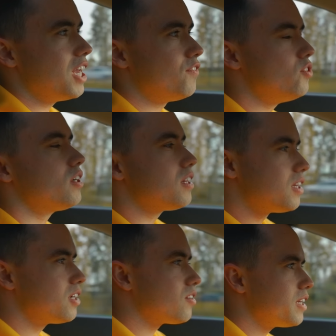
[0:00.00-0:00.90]
If you could
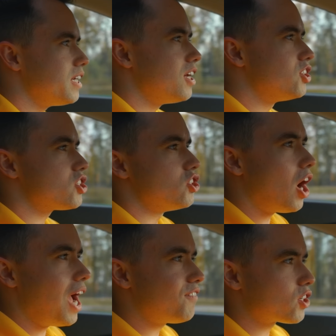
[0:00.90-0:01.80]
literally just
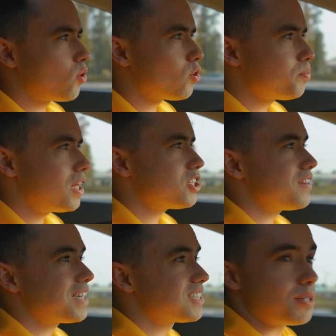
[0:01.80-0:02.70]
not have your cold plunge and
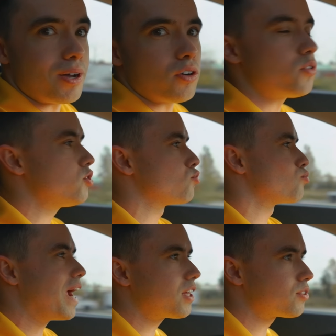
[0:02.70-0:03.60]
that's somehow going to
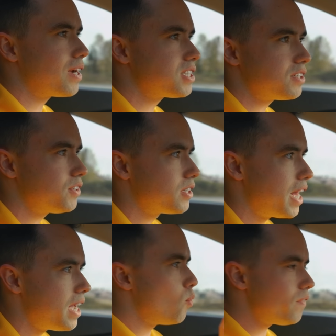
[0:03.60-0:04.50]
wreck the rest of your
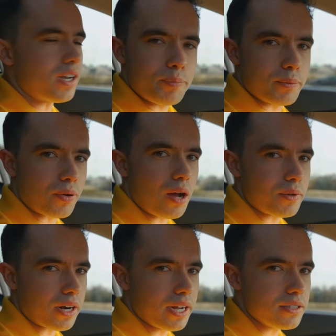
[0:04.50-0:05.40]
day, we've got a big
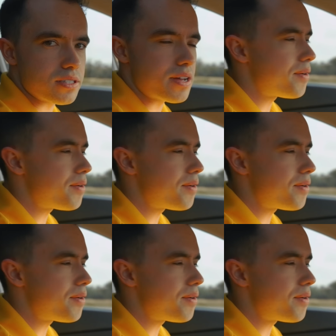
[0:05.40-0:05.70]
problem on our hands.